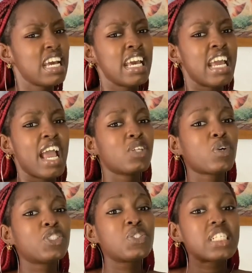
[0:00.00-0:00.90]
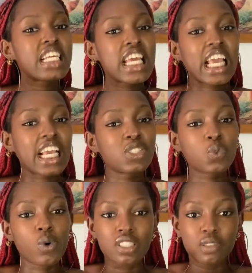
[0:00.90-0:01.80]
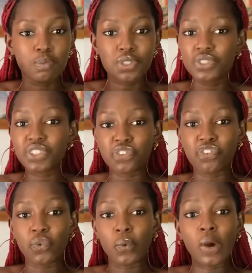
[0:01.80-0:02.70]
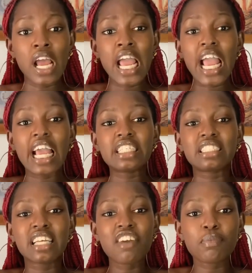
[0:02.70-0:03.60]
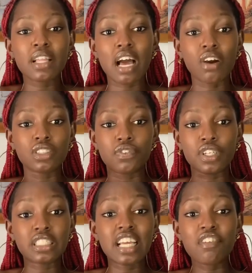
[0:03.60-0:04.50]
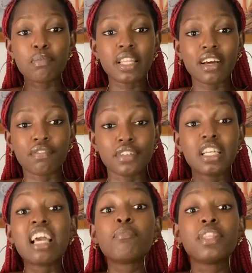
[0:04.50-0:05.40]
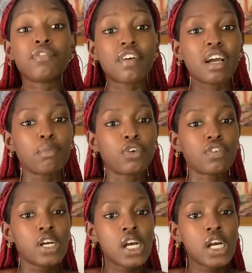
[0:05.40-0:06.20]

it was unique it was beautiful it gave me that outfit it gave me that it gave me the vibe of